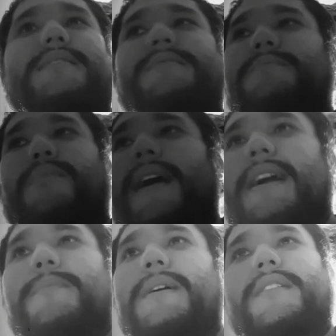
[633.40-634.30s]
to
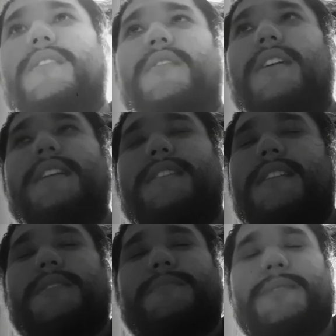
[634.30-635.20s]
brag about it or
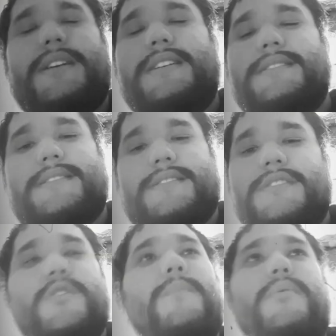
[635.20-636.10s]
anything because
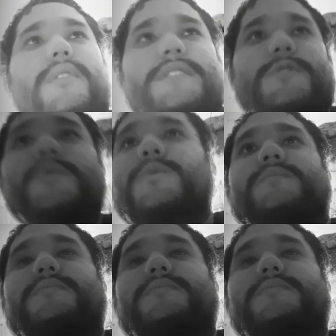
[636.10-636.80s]
there's no point to.